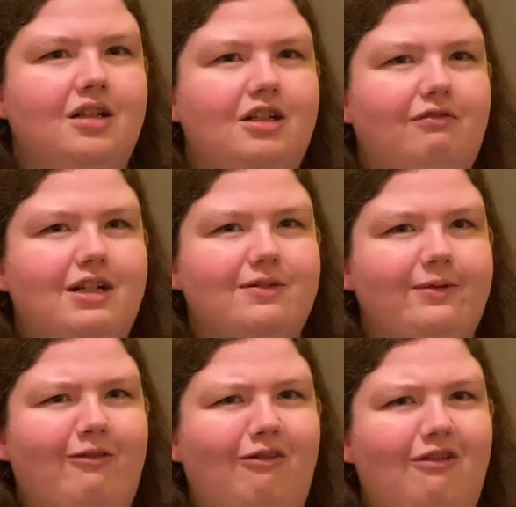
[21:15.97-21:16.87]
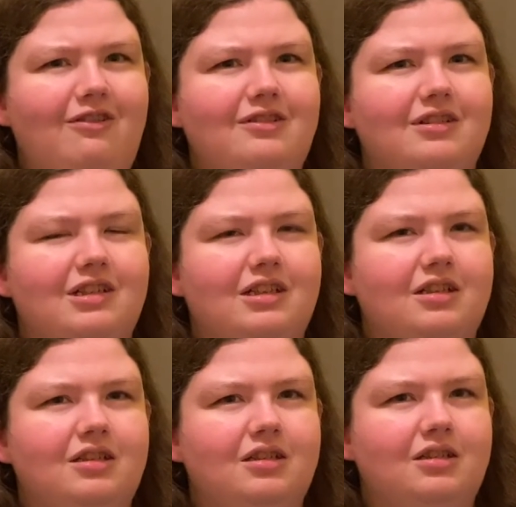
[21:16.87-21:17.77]
which would be cool.
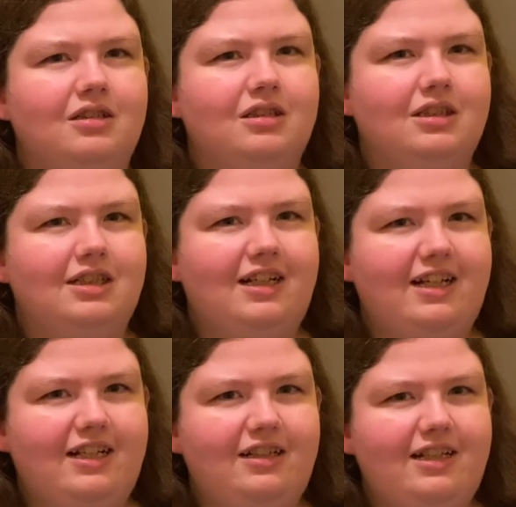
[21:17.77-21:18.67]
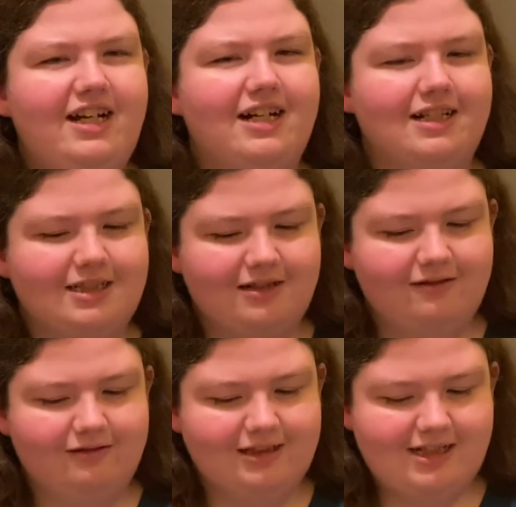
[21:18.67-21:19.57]
And yeah,
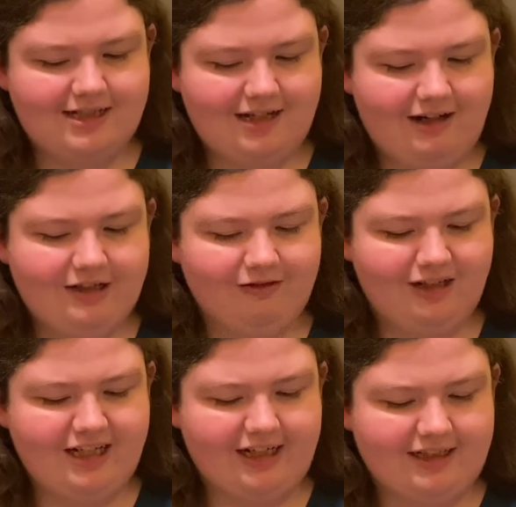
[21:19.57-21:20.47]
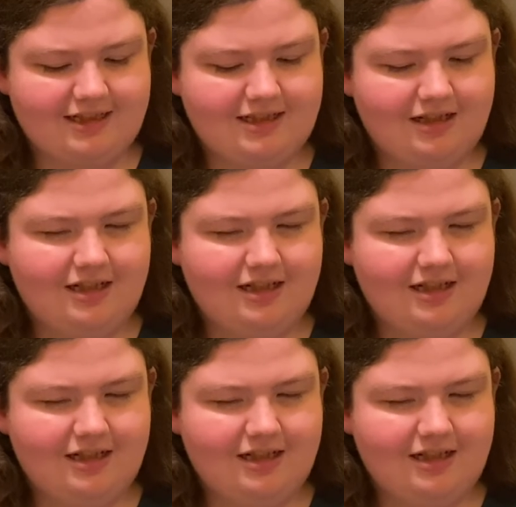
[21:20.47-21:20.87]
so this is how I do readings.